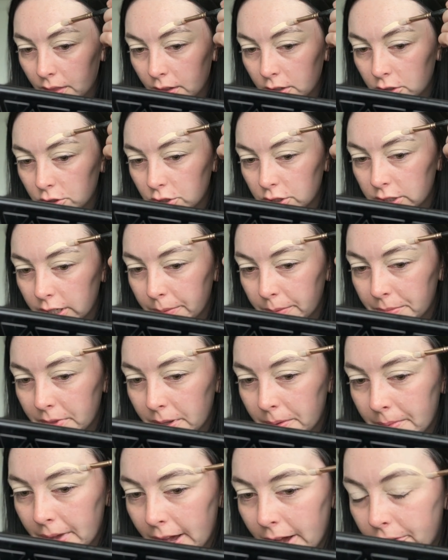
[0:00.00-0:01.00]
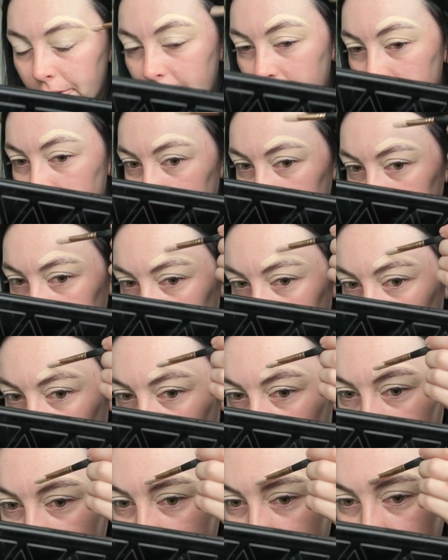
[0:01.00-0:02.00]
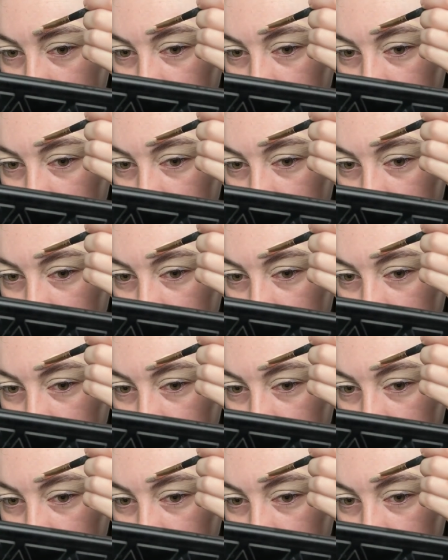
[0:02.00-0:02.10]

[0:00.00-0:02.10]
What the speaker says: shape them how I think I want them